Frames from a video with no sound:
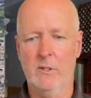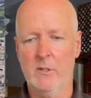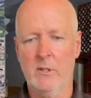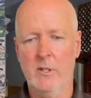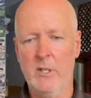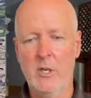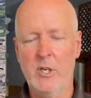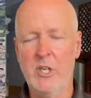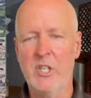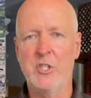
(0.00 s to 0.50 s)

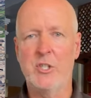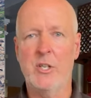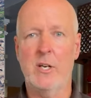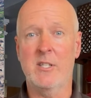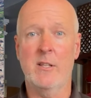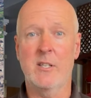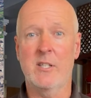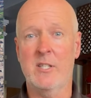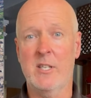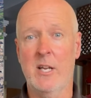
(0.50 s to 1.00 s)
you'd consider
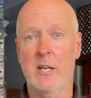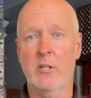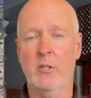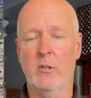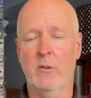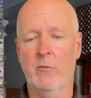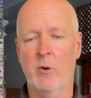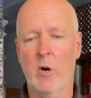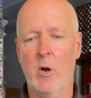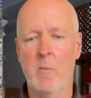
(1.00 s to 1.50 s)
the center
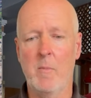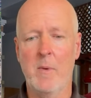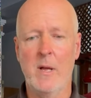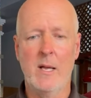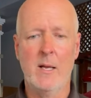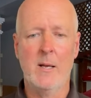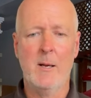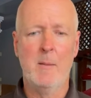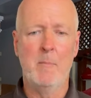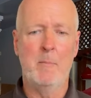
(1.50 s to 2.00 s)
of Rome.
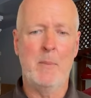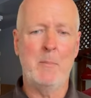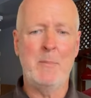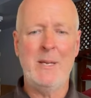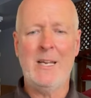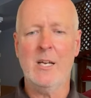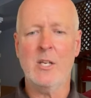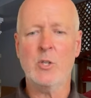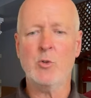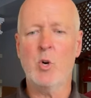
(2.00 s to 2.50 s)
But
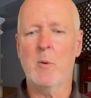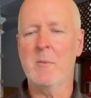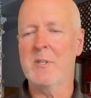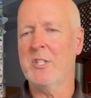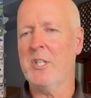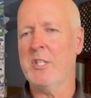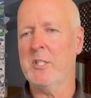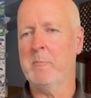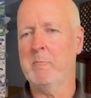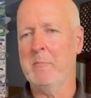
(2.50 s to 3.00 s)
because Rome is
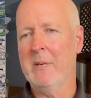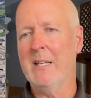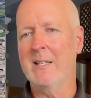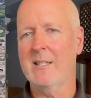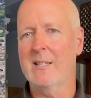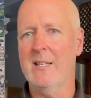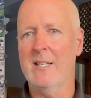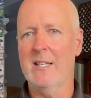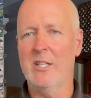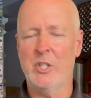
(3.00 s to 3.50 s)
such a big
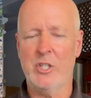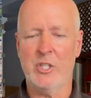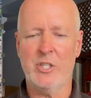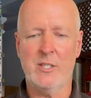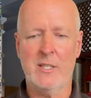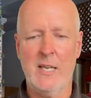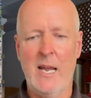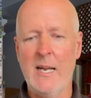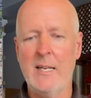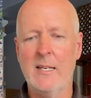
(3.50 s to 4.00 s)
city, just
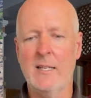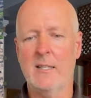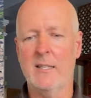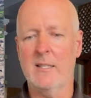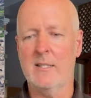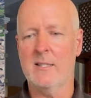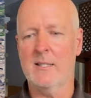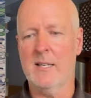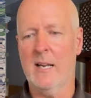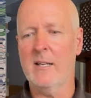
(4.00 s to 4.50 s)
staying in the
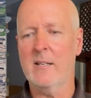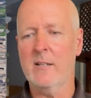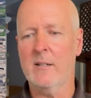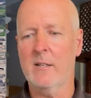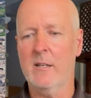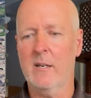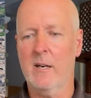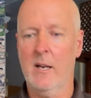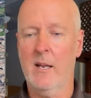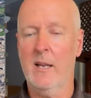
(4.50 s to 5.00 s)

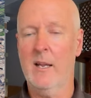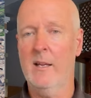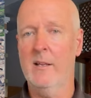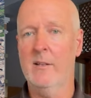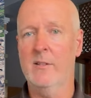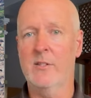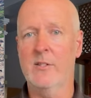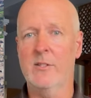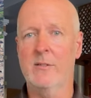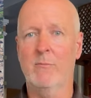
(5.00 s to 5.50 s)
center
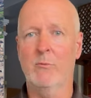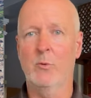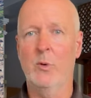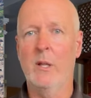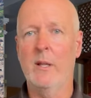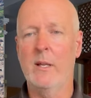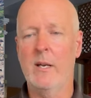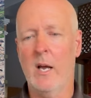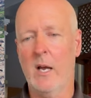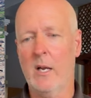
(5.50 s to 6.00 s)
is
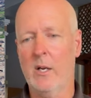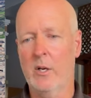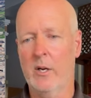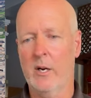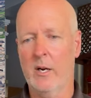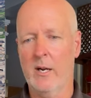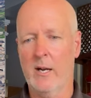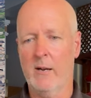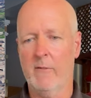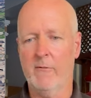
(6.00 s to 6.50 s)
really not good
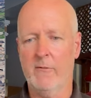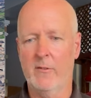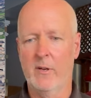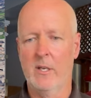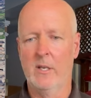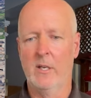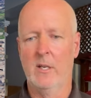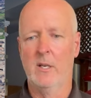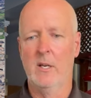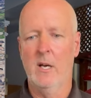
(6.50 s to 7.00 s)
enough.
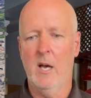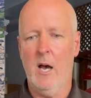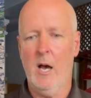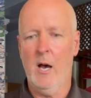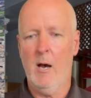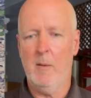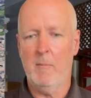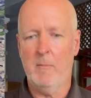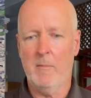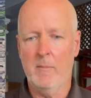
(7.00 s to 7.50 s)

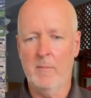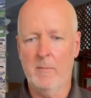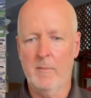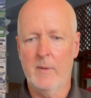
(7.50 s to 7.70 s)
Um,